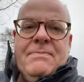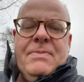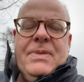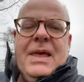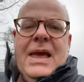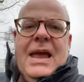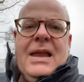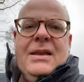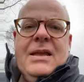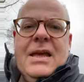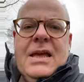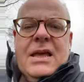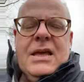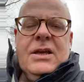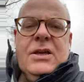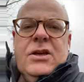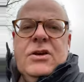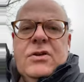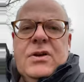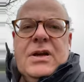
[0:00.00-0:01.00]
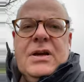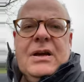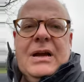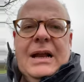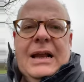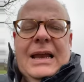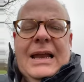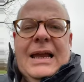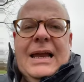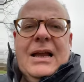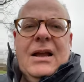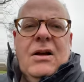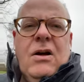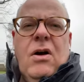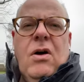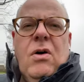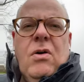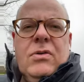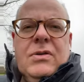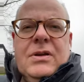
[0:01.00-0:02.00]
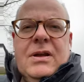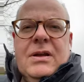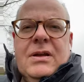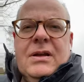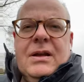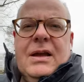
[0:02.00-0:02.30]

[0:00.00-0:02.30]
then you can click on